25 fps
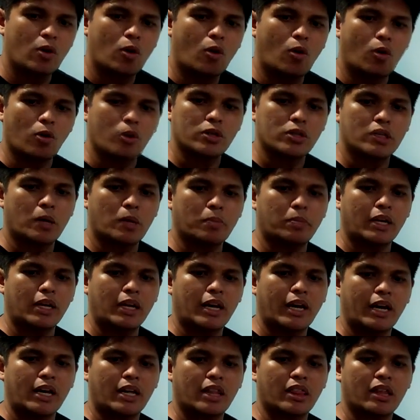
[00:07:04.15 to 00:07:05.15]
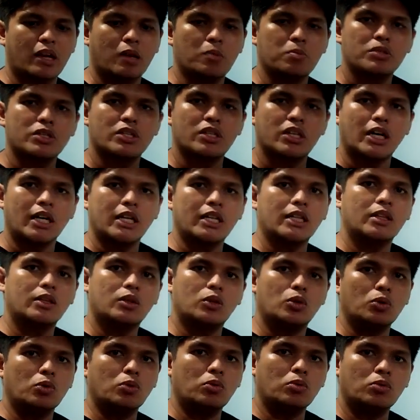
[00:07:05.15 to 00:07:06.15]
or something like a thumb stud
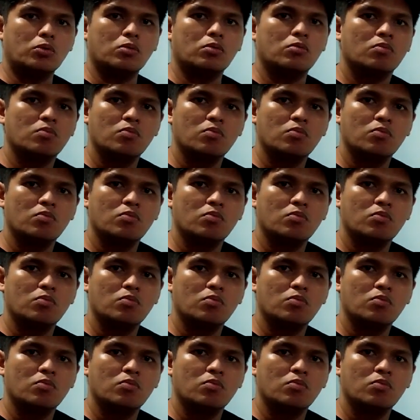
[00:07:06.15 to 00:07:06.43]
to